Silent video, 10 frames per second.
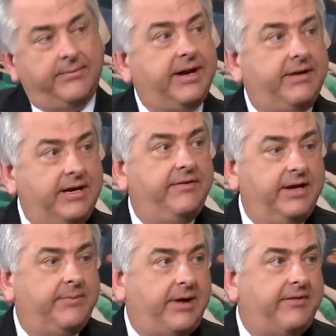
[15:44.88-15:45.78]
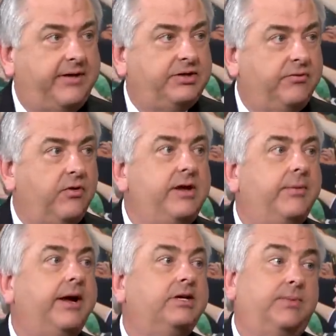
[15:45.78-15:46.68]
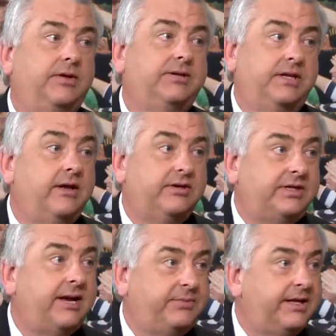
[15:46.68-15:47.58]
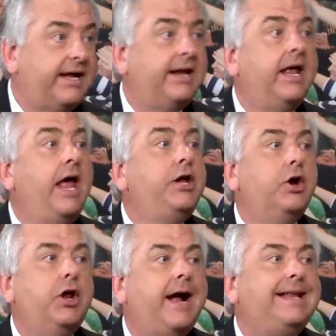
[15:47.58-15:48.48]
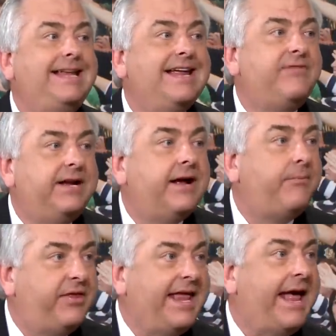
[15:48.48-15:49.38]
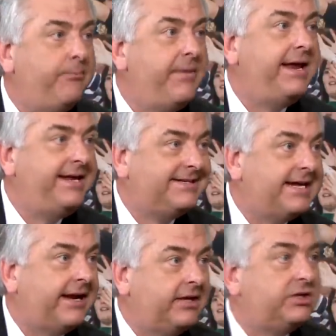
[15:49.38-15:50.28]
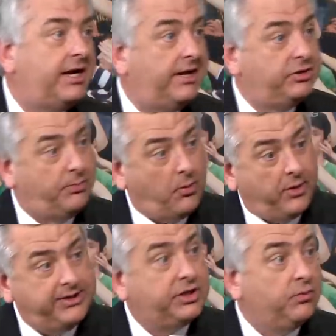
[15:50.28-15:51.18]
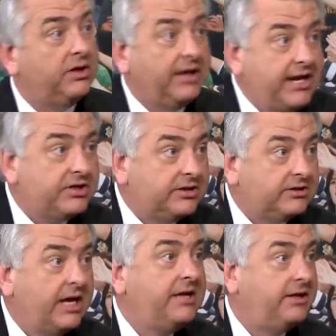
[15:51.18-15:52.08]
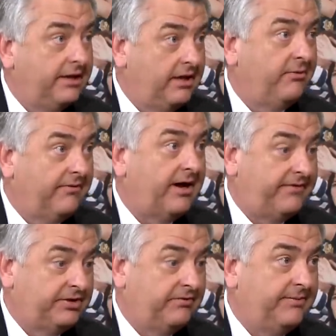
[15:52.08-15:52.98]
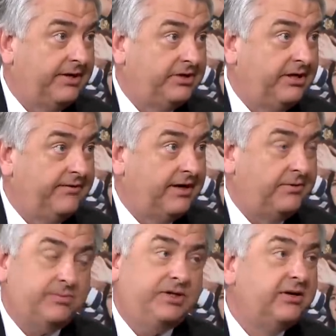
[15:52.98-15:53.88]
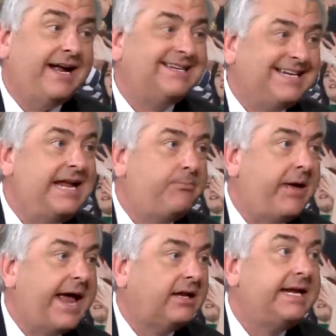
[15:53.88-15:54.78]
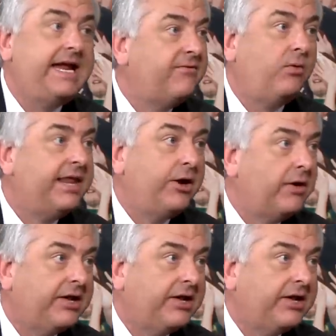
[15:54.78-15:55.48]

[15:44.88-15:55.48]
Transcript: about giving up offensive rebounds, but there's another step to that. You're not giving up that many second chance points in relation to the number of offensive rebounds you're giving up, which means your guys keep battling even when they don't